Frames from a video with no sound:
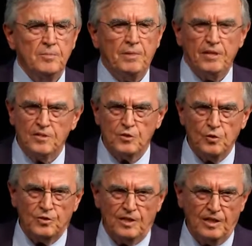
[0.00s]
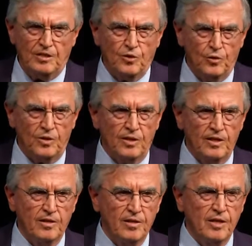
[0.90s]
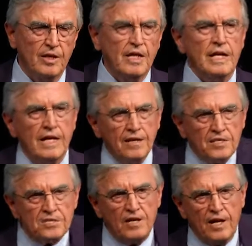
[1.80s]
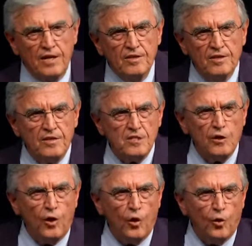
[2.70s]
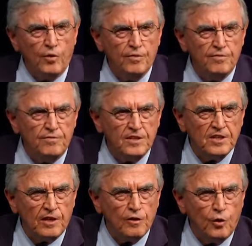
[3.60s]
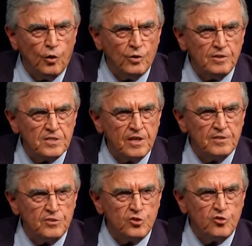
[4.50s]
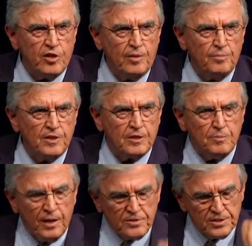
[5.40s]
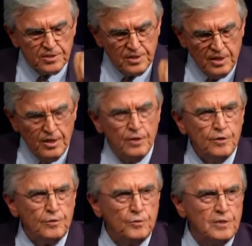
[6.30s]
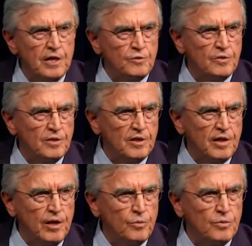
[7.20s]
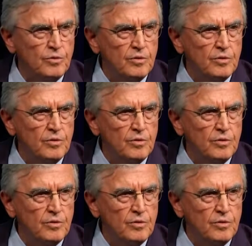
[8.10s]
But that's not it only. Inside, there is a hole, vertical hole inside each drum that matches through down to the ground.